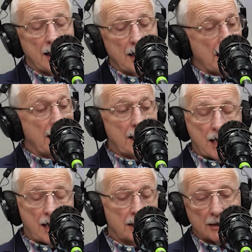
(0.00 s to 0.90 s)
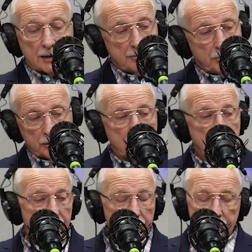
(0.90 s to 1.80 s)
I, I honestly
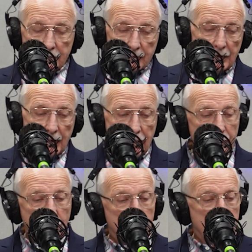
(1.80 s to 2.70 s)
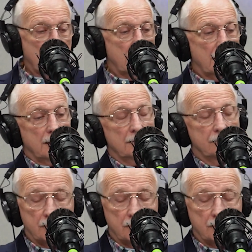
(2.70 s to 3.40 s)
believe that uh,